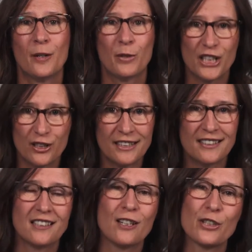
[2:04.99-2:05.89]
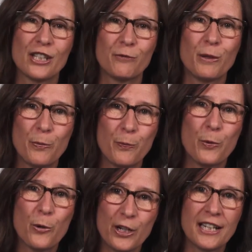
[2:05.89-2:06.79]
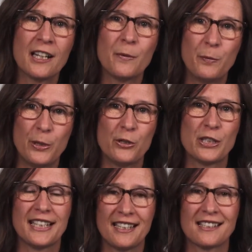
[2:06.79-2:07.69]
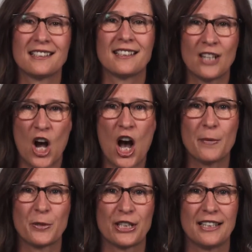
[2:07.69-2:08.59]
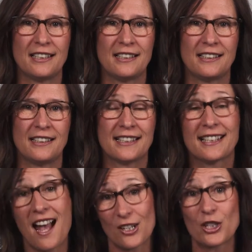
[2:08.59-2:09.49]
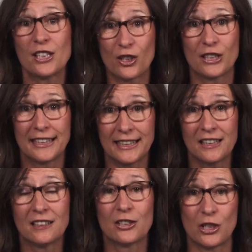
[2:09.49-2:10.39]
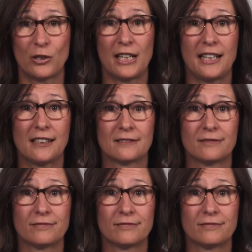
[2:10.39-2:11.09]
What you need to know is that reporting abuse isn't an option. It's actually your legal duty.